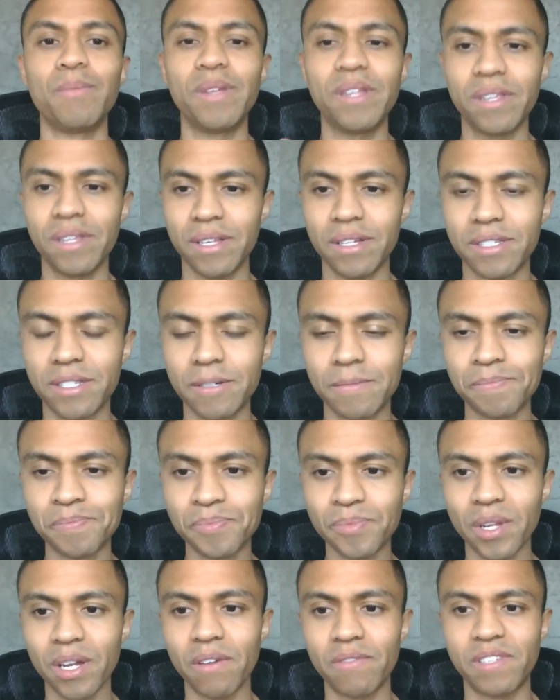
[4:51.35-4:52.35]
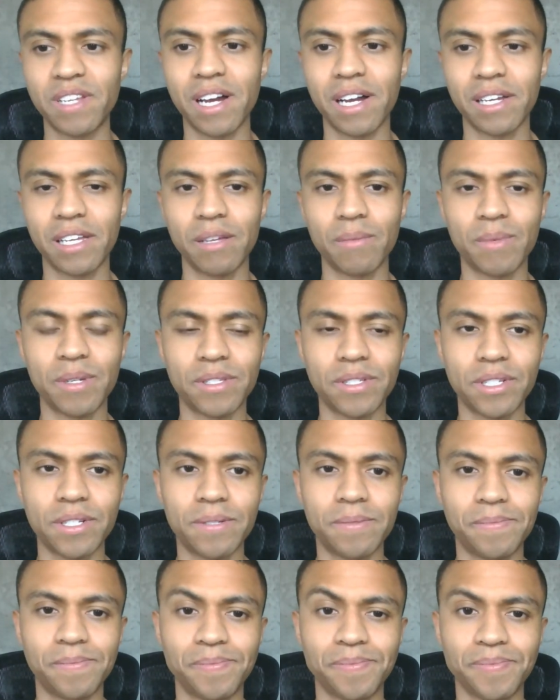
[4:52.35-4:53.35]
millions of documents.